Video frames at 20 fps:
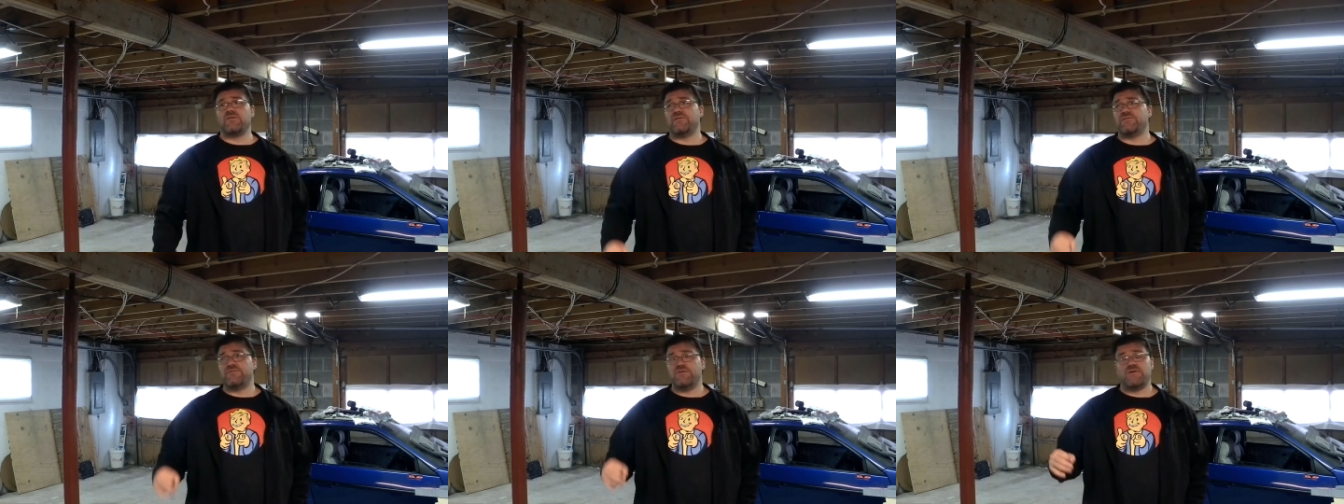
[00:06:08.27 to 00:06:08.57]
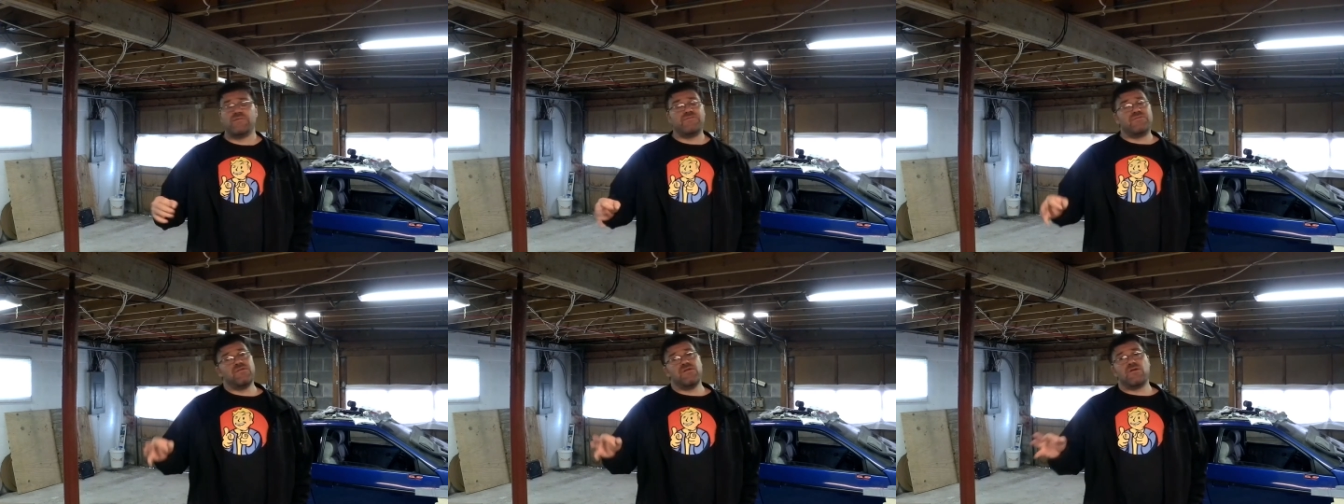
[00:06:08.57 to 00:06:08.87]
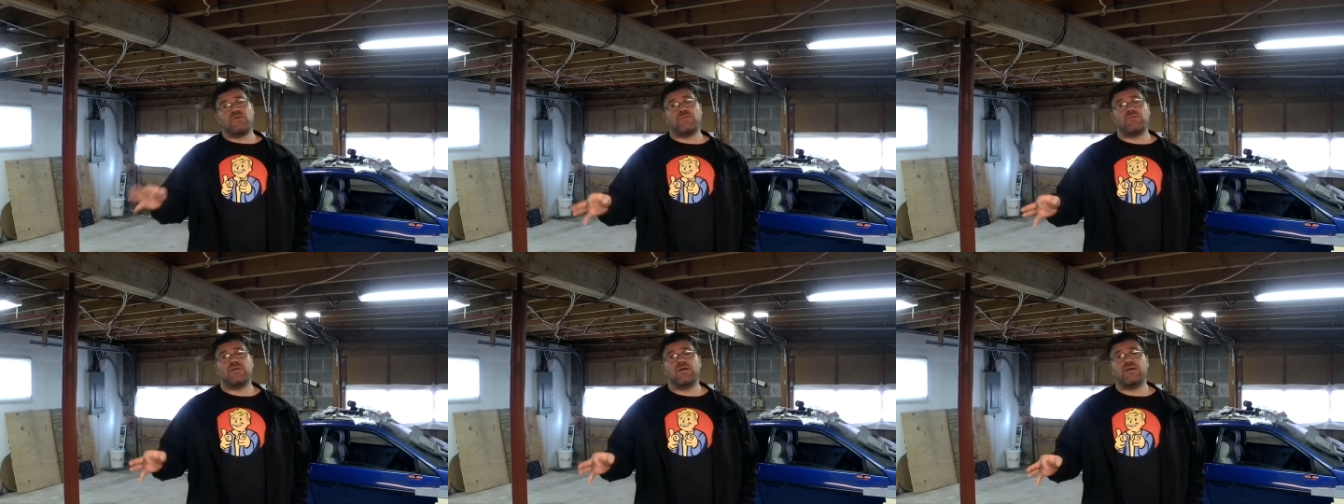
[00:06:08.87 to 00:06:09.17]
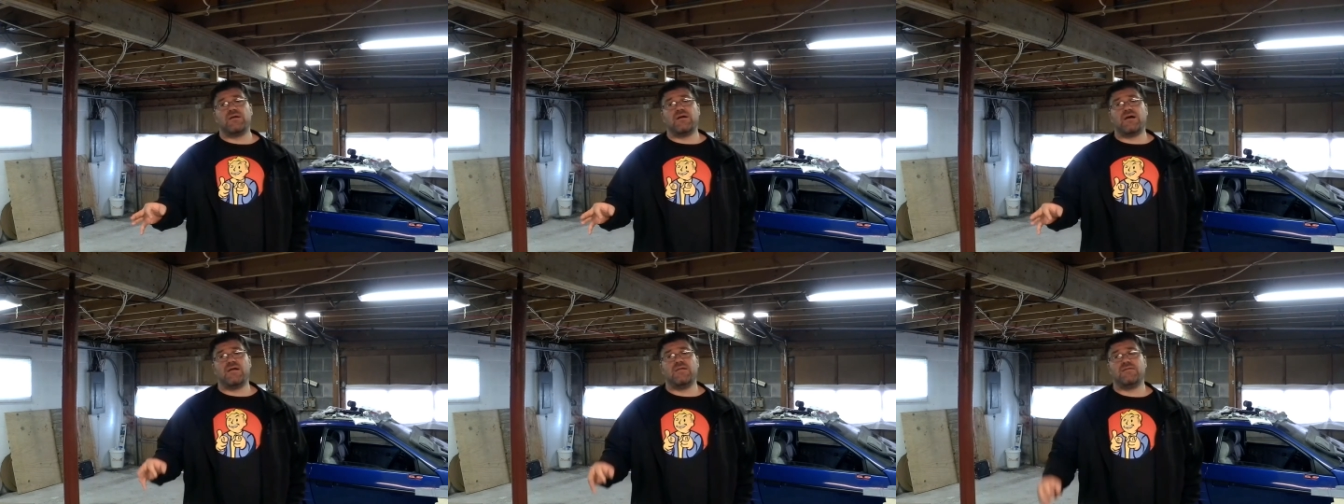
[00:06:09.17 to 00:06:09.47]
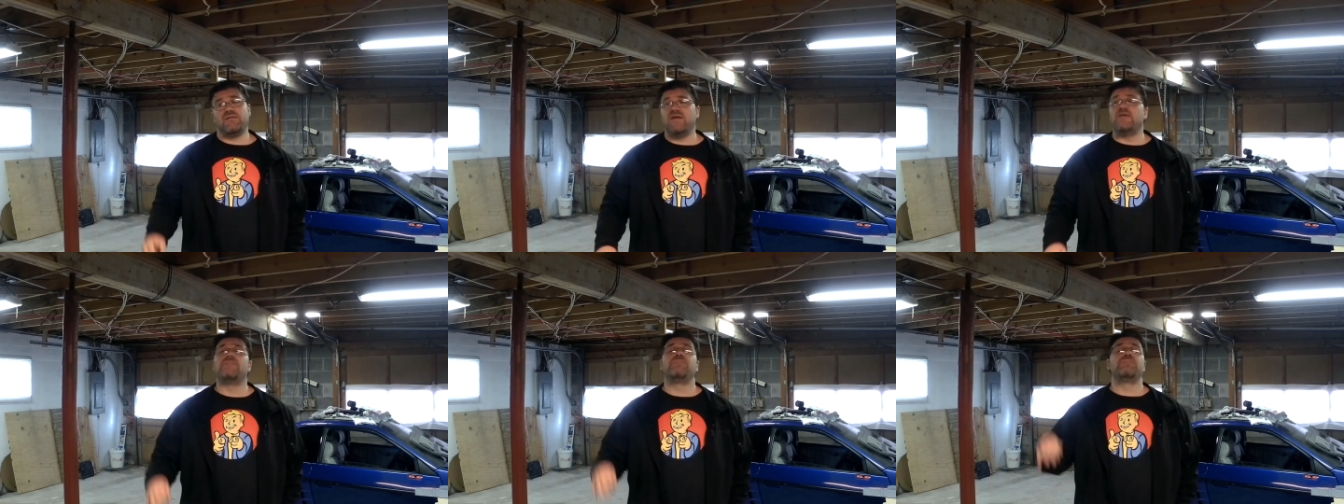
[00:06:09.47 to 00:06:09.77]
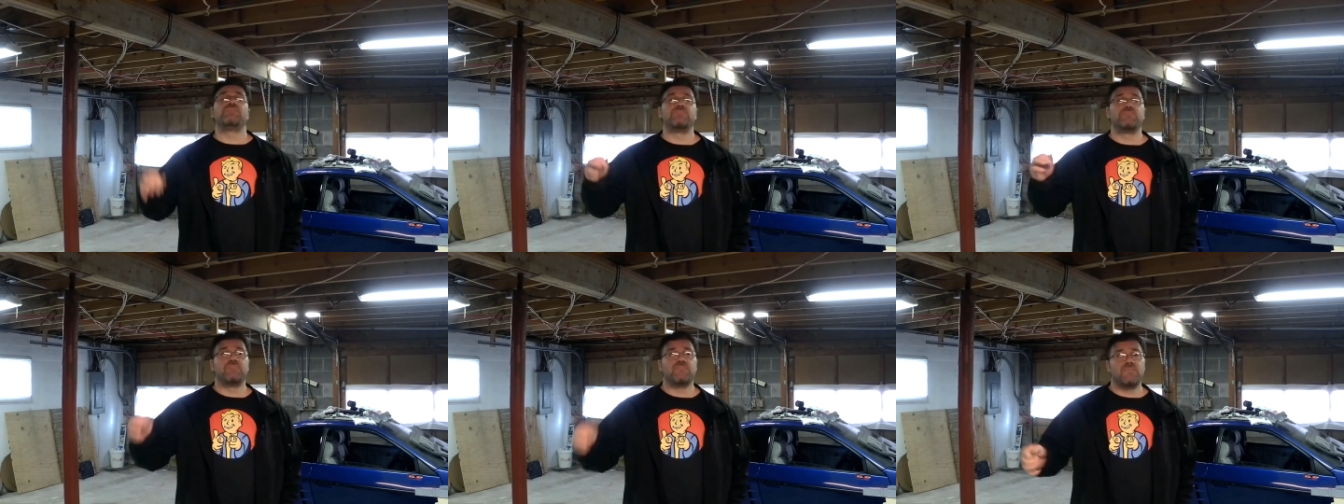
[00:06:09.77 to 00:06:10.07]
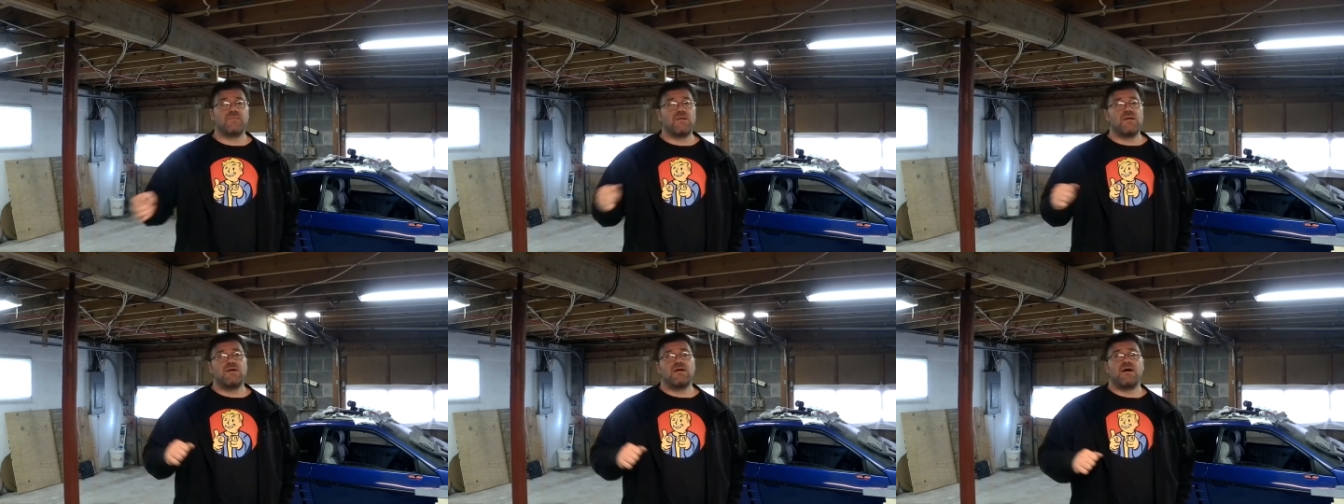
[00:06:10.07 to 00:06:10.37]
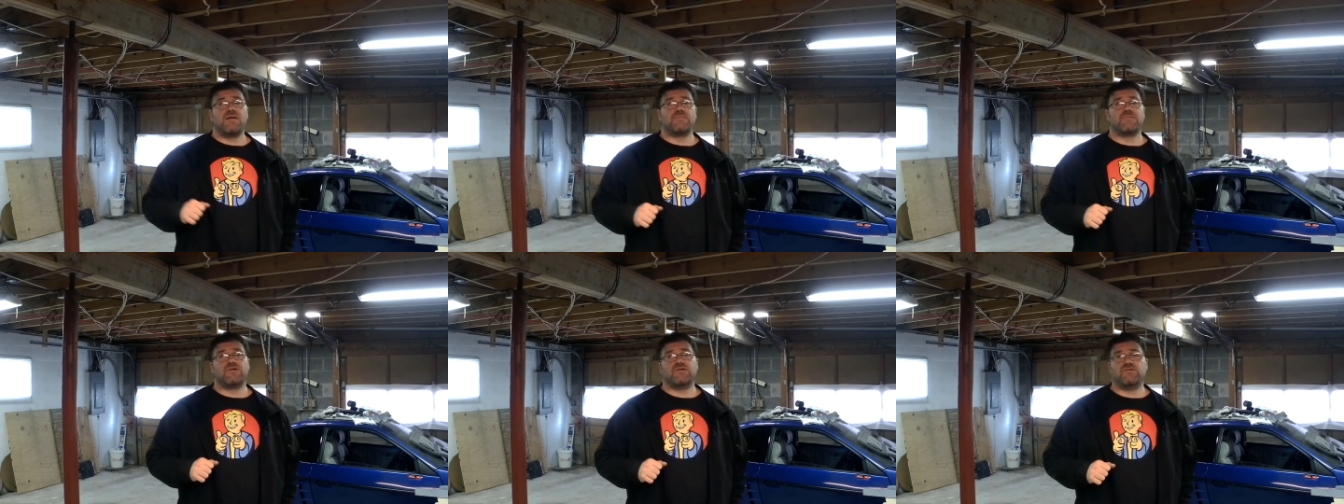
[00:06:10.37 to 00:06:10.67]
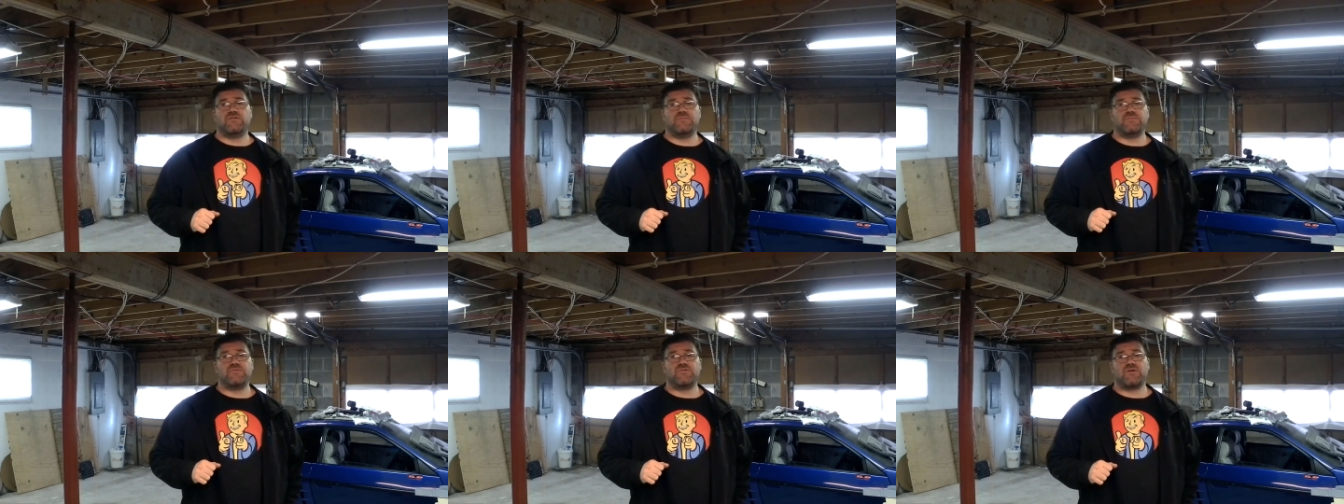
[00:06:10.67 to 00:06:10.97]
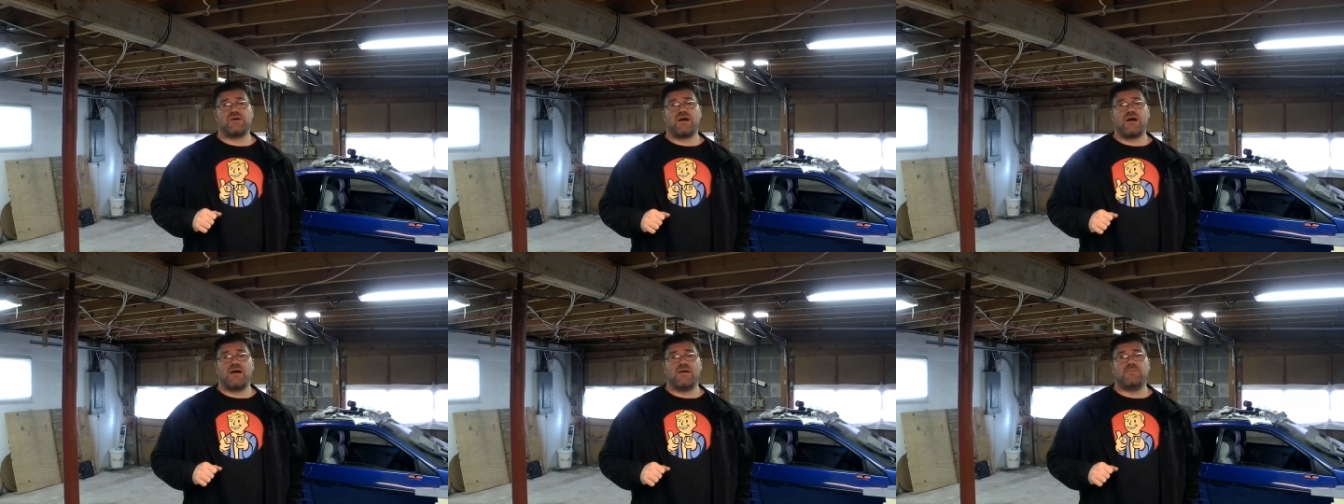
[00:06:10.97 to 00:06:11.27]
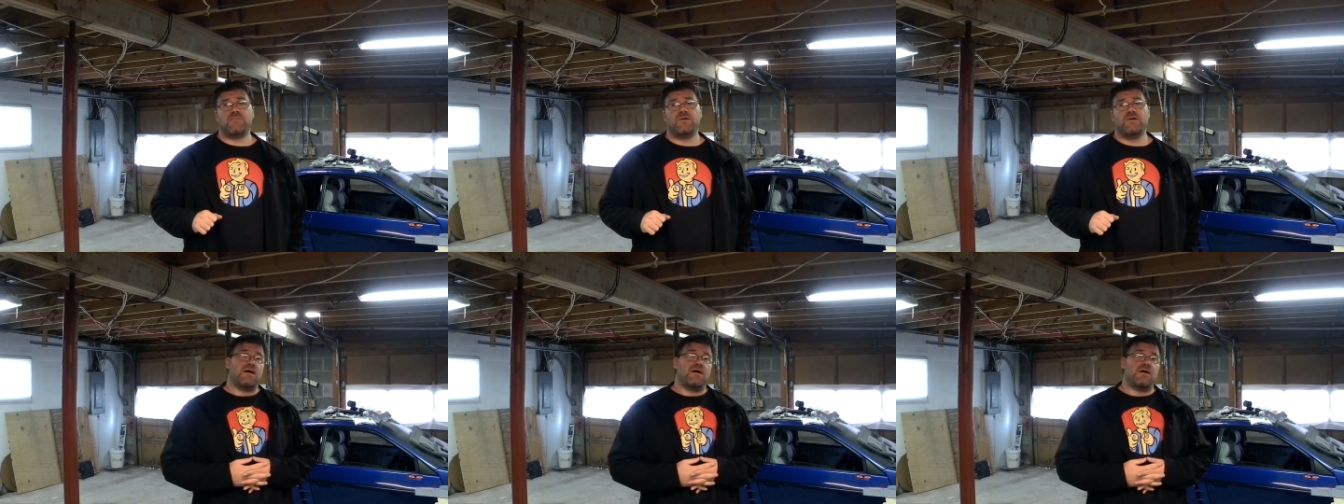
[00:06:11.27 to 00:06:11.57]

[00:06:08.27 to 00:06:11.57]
and if you have Fiero related content, I'm going to subscribe.